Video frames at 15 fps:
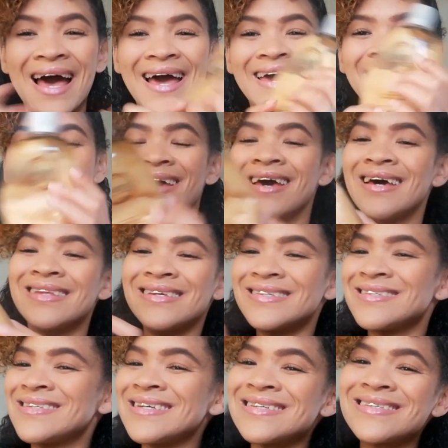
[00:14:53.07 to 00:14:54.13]
I
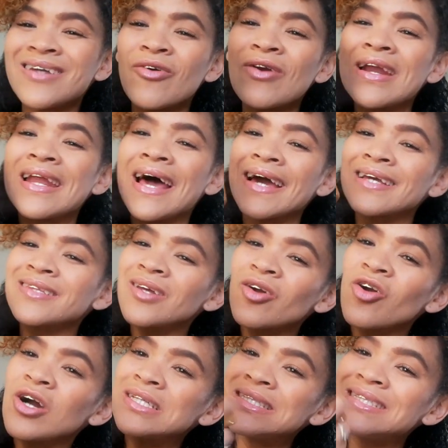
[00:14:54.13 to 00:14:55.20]
just don't like the
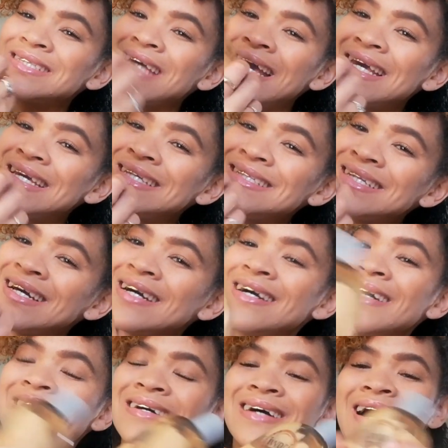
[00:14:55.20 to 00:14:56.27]

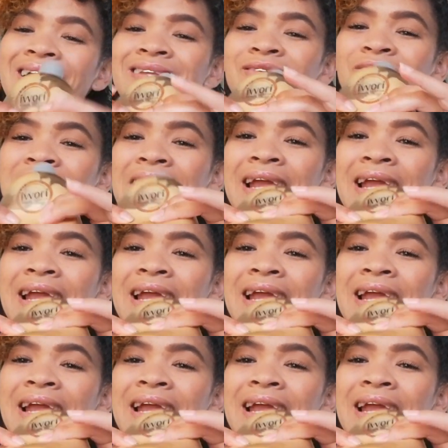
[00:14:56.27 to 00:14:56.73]
container. I don't